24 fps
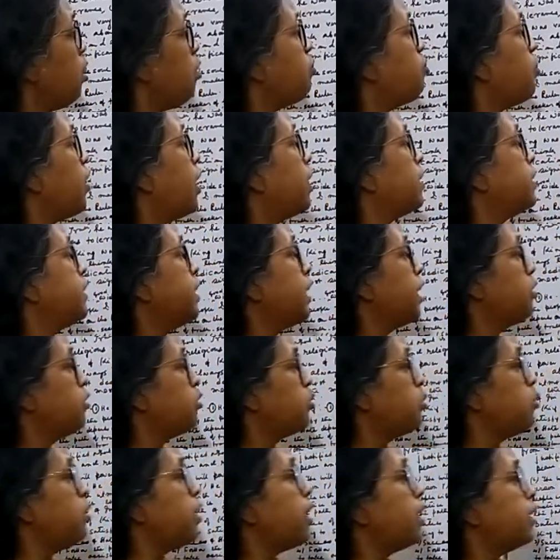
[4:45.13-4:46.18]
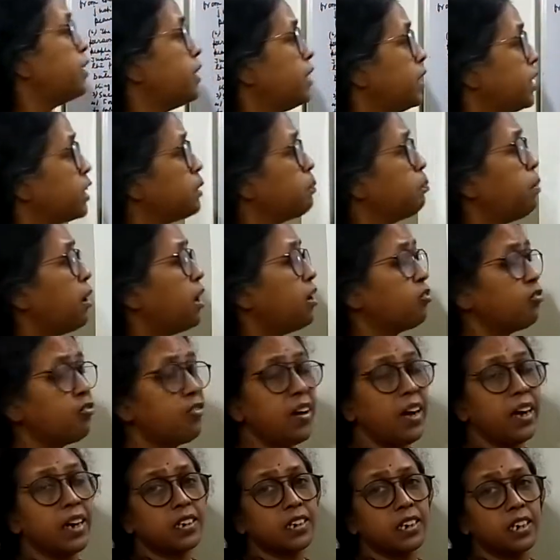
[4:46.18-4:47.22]
of ideal ruler is
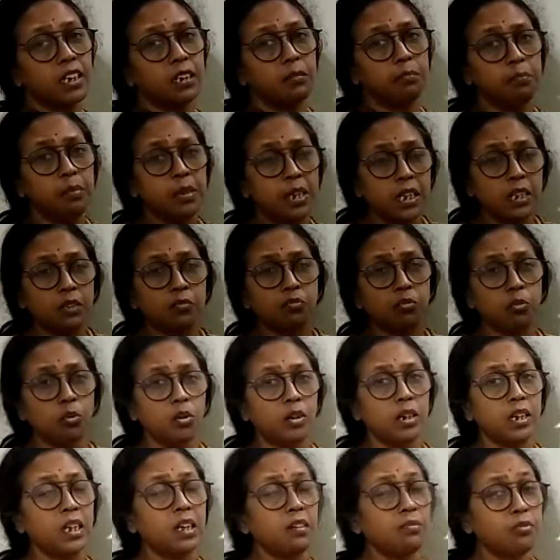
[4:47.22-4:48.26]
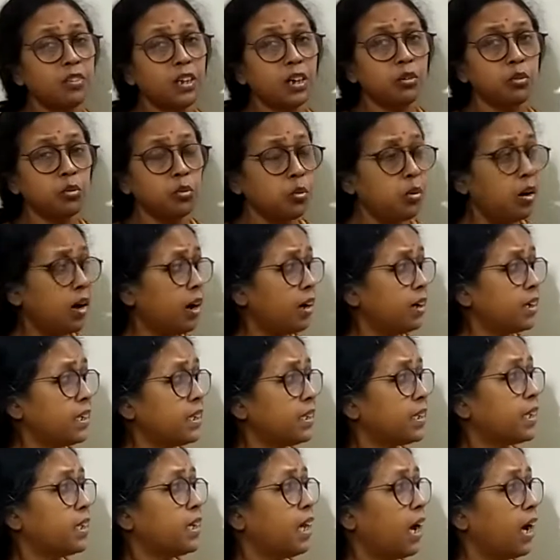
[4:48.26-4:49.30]
perfect and peaceful. If the ruler
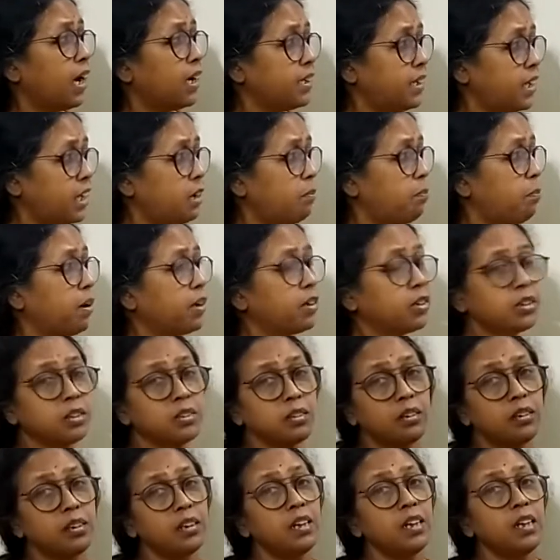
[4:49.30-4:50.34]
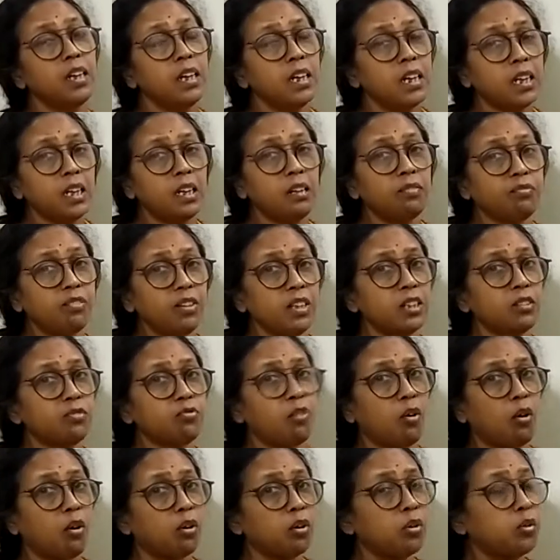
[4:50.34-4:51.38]
is an ideal person, if he is
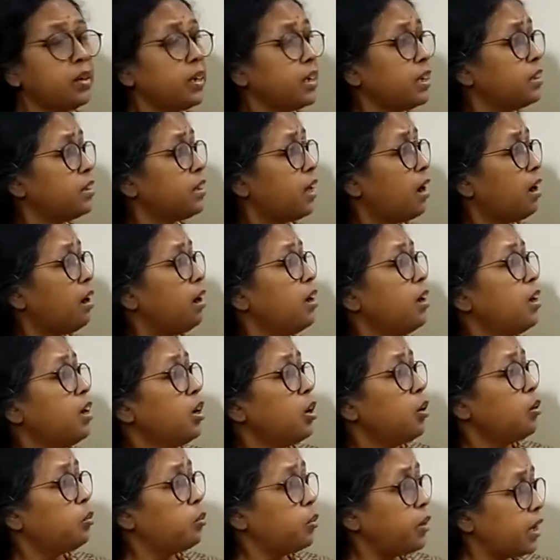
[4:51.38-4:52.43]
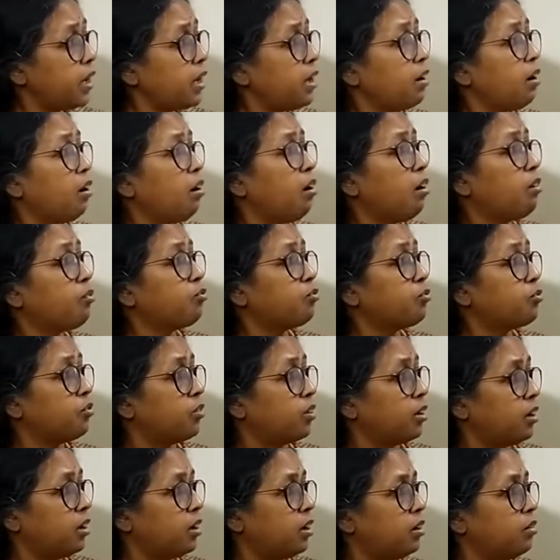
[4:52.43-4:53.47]
following the way of
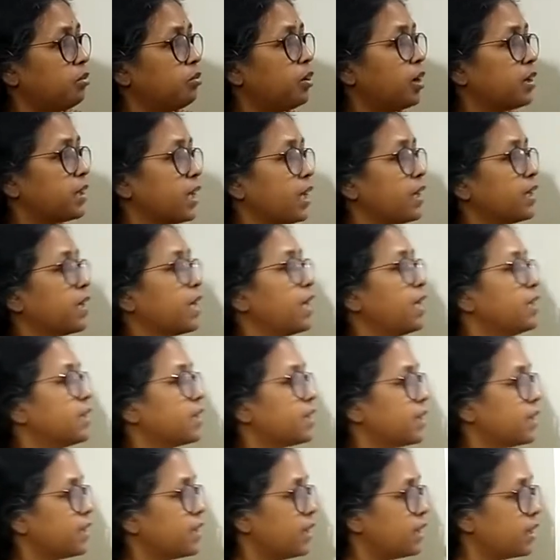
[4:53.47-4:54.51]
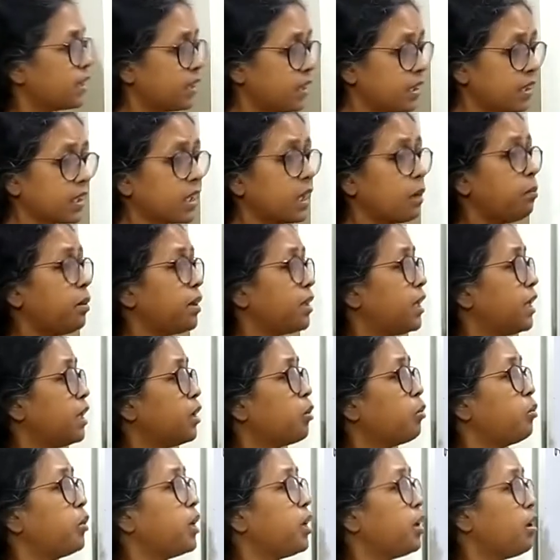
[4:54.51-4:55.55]
what I can say, that
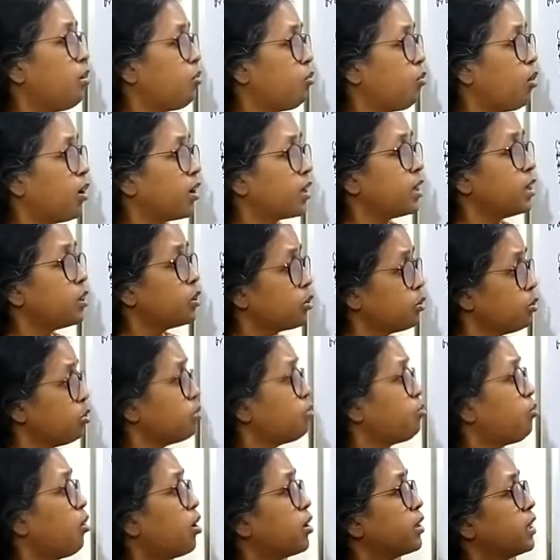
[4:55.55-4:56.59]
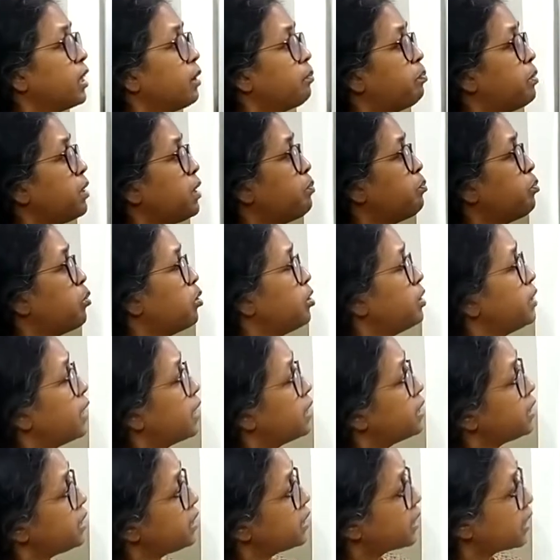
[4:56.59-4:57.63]
systematic way of what is good for the people,
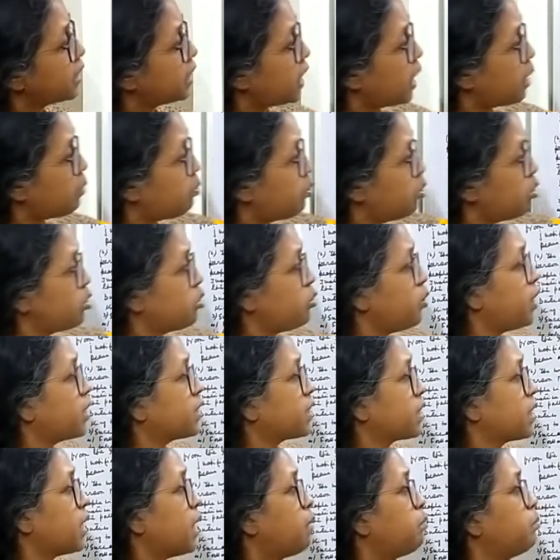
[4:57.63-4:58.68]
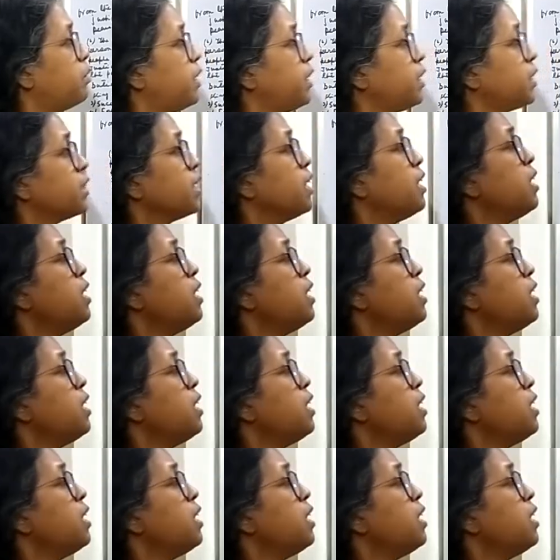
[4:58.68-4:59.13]
then he can able to establish